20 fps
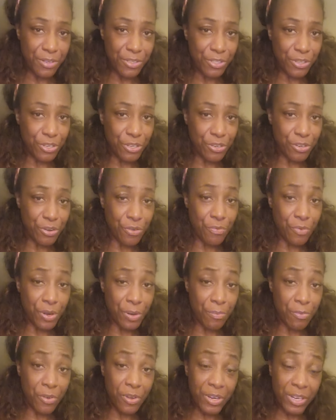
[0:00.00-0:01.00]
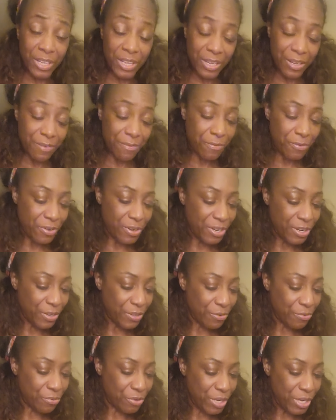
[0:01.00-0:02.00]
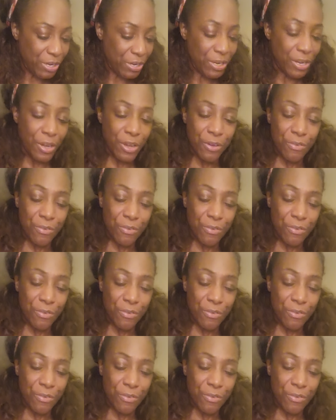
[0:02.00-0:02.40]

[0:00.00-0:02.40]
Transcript: so you know when I'm on again for another read